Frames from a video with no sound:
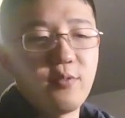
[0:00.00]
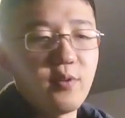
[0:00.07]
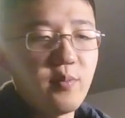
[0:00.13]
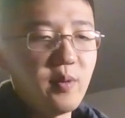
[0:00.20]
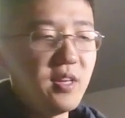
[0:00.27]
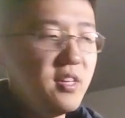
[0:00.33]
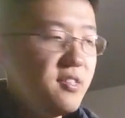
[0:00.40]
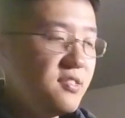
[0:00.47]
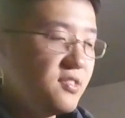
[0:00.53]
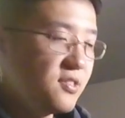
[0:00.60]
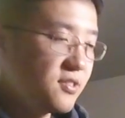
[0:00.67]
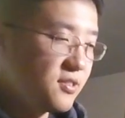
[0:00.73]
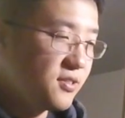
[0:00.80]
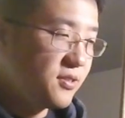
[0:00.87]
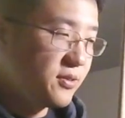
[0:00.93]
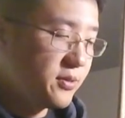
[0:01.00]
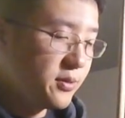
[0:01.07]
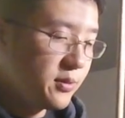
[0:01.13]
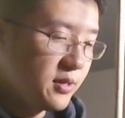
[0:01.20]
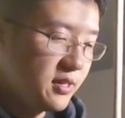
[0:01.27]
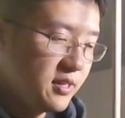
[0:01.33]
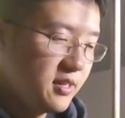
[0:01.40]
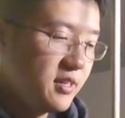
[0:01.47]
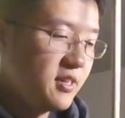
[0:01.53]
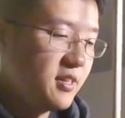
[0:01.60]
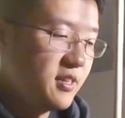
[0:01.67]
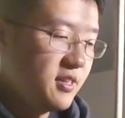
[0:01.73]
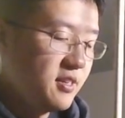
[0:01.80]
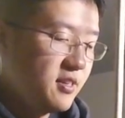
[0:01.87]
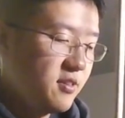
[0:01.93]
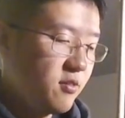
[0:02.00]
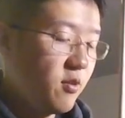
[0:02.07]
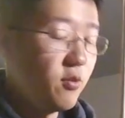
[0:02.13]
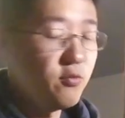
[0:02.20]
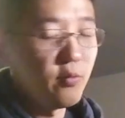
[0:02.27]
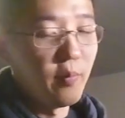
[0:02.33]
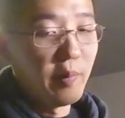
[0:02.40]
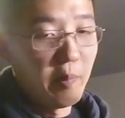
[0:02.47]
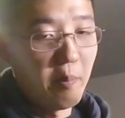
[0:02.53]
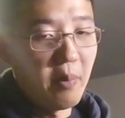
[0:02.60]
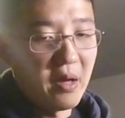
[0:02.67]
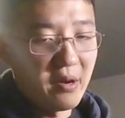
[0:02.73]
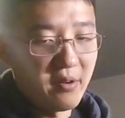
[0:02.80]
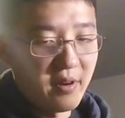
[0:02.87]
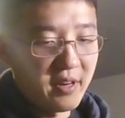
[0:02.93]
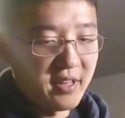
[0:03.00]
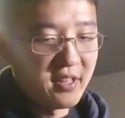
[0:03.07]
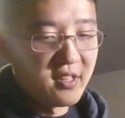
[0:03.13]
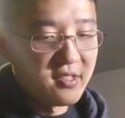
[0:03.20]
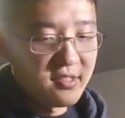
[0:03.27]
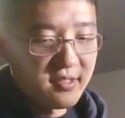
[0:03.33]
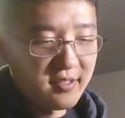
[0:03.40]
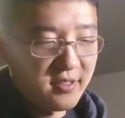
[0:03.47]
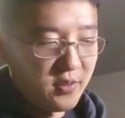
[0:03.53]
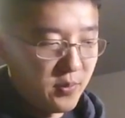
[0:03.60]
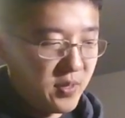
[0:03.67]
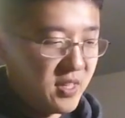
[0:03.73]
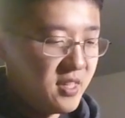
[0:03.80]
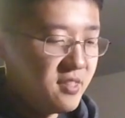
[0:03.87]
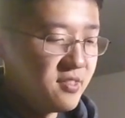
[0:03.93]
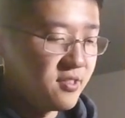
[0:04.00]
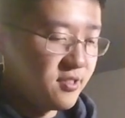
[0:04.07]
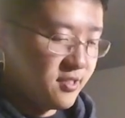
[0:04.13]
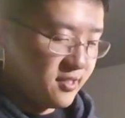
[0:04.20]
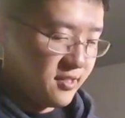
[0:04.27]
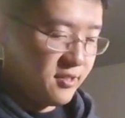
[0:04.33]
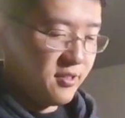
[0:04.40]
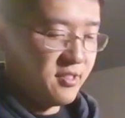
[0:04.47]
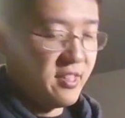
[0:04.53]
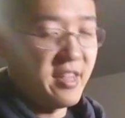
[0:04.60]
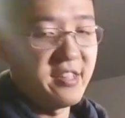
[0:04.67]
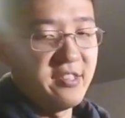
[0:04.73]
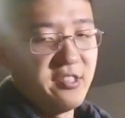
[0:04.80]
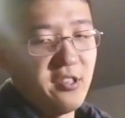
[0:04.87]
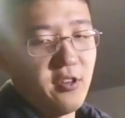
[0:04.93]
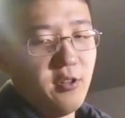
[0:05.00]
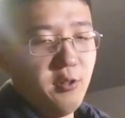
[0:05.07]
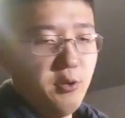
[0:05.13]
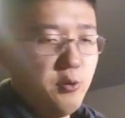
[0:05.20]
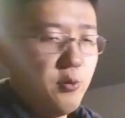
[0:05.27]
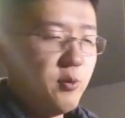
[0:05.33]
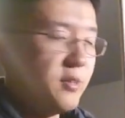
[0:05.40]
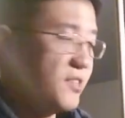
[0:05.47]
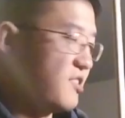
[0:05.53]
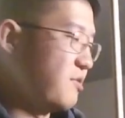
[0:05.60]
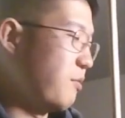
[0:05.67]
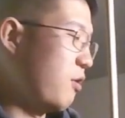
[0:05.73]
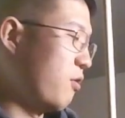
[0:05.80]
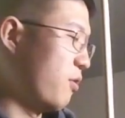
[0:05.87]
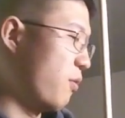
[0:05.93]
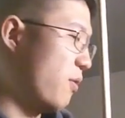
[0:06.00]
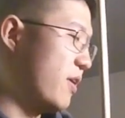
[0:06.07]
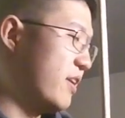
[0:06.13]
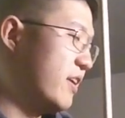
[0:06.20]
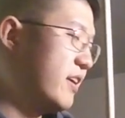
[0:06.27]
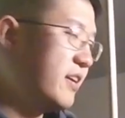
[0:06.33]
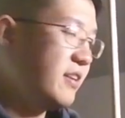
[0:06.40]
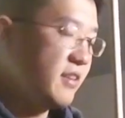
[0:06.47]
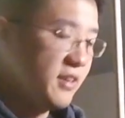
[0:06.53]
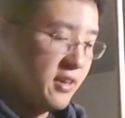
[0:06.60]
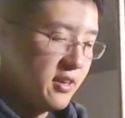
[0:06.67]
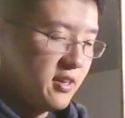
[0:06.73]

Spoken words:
Would it be easier to, well, which one would be better, I guess. It would be easier just to, because I can just glue the smaller one in.